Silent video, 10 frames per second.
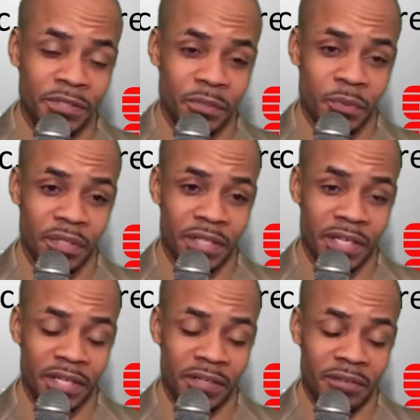So when
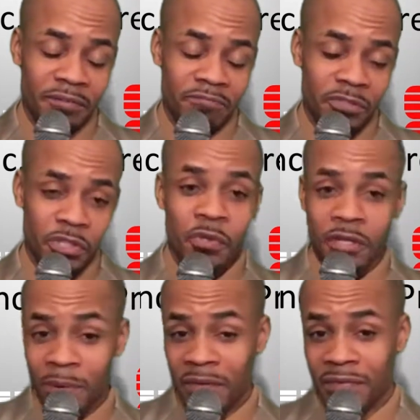they showed
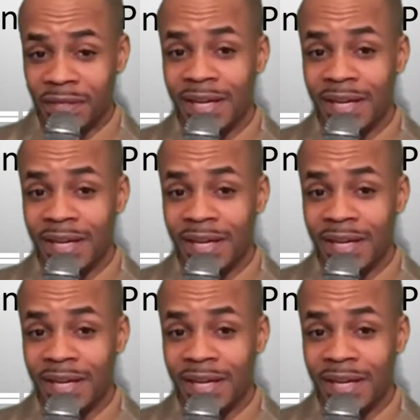up at the